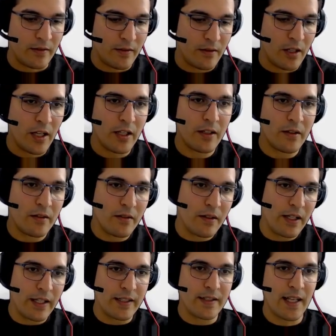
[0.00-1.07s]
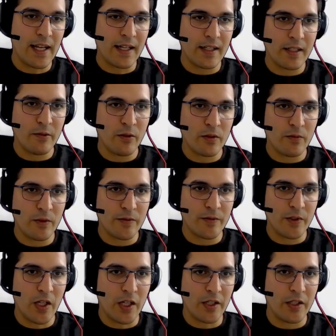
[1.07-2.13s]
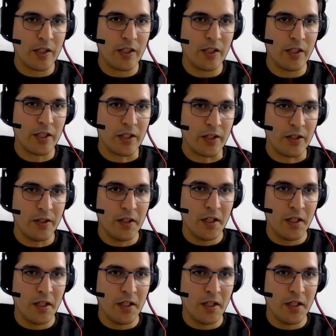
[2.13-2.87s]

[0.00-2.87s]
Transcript: like exactly what we've done here.